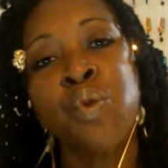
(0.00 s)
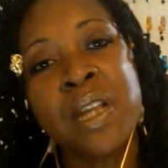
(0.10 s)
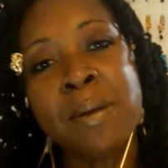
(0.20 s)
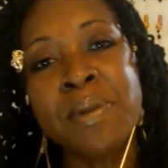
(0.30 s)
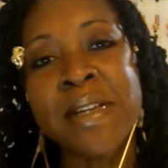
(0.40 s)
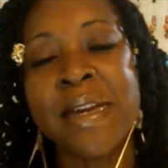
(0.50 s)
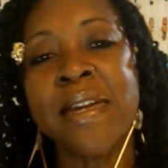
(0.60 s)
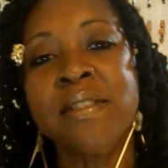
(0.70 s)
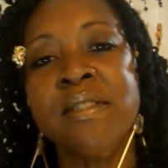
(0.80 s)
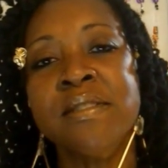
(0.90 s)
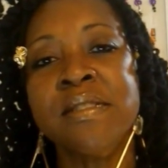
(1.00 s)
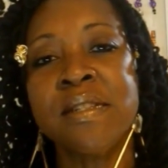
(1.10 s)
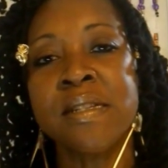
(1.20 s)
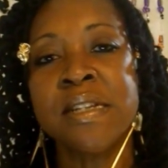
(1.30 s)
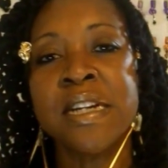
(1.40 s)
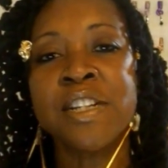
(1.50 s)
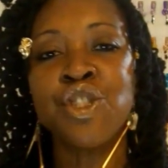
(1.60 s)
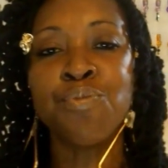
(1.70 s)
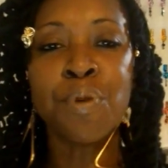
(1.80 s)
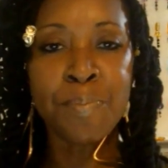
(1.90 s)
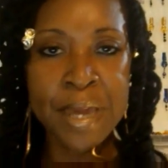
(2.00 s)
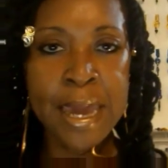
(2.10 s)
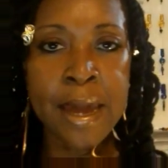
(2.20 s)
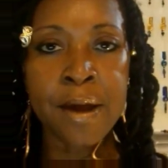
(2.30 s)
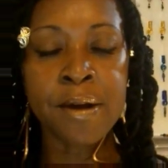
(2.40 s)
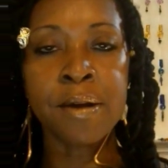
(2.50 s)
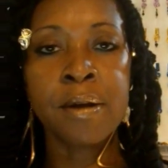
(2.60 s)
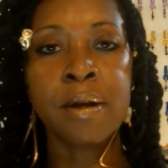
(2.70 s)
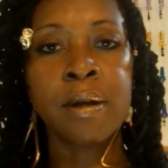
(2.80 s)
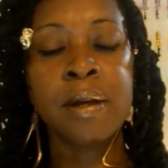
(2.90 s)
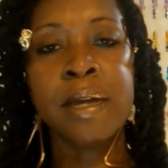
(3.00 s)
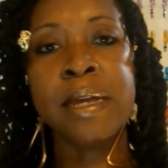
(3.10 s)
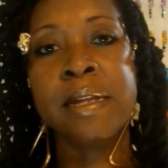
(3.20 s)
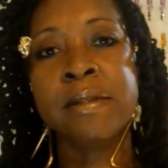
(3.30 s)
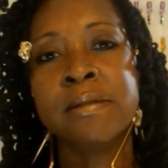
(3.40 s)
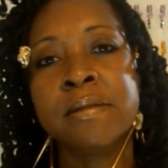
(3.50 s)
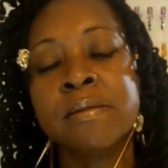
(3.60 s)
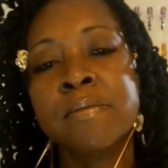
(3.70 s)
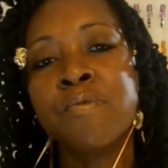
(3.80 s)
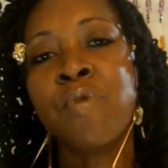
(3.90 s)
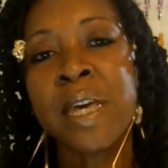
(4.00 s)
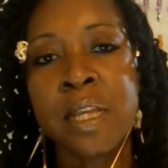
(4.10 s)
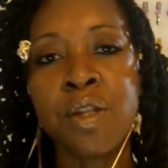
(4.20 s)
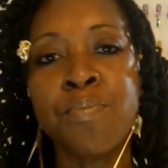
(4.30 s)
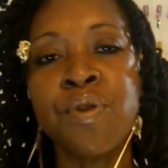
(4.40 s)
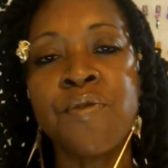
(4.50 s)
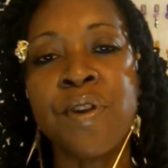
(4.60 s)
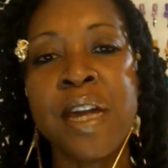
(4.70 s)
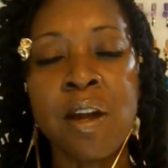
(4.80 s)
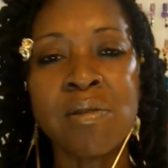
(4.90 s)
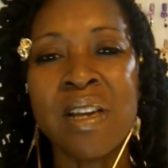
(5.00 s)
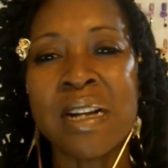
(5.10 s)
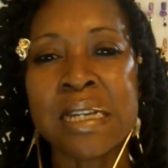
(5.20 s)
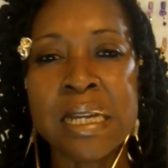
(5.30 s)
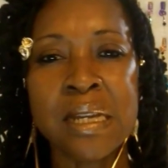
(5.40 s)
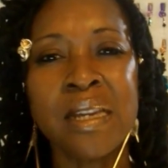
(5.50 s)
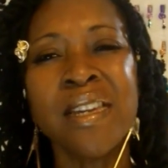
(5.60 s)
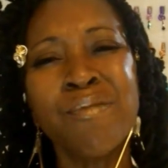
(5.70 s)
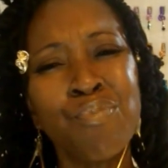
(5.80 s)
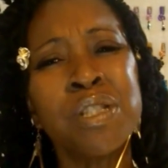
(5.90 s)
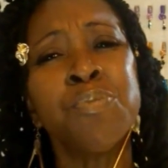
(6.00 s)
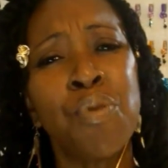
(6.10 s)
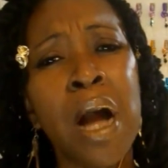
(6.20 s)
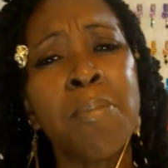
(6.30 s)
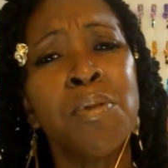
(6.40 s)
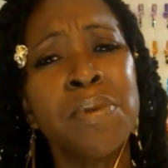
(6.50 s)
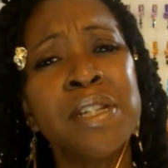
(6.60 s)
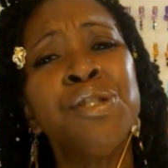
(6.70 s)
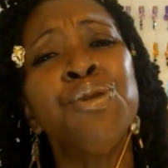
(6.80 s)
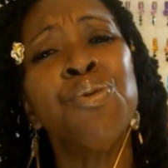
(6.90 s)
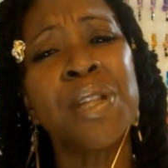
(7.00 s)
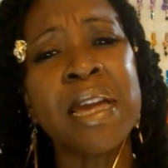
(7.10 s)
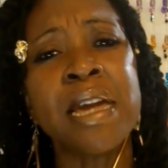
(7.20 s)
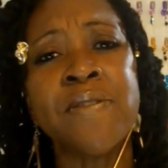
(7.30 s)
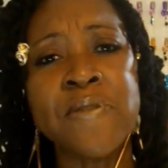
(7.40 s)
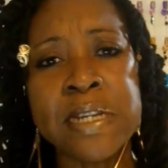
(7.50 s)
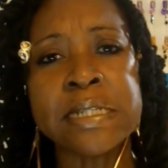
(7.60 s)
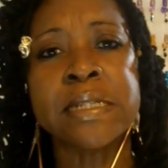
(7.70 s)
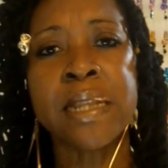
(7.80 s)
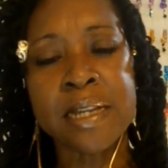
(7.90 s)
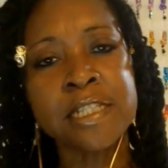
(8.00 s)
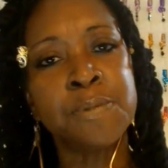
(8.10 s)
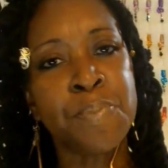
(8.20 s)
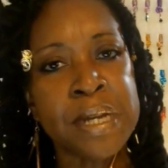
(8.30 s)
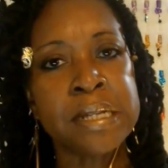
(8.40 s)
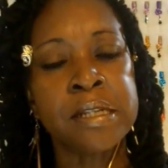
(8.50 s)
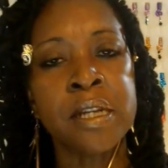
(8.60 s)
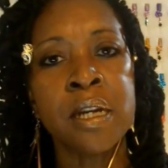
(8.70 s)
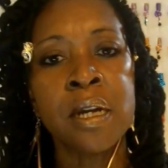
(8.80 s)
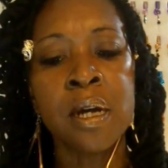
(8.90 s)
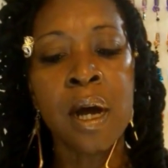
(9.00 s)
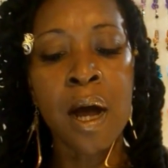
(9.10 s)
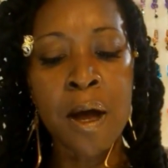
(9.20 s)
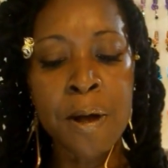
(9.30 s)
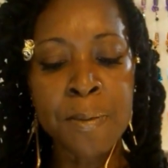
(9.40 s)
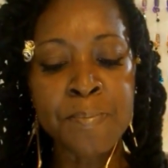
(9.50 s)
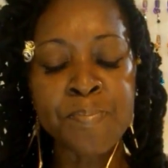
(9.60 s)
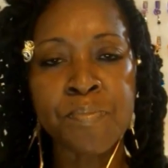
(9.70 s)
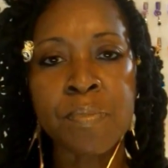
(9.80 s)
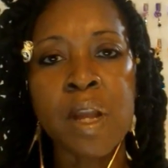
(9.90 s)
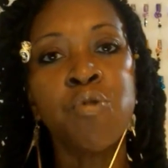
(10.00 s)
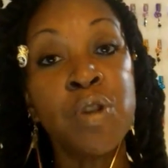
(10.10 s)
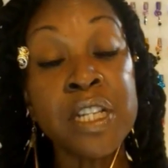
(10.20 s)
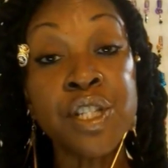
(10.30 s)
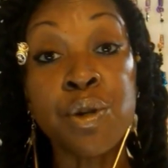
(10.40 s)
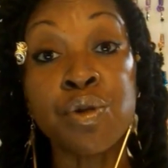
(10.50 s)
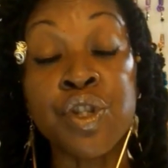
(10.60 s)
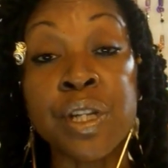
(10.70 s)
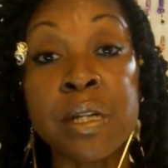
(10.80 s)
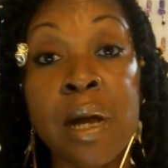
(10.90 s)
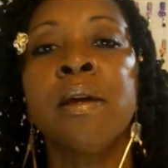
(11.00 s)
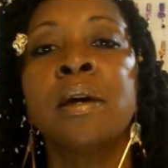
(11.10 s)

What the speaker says: When I began to prepare and writing the book for hair locking, it was probably 2.5 years that I spent researching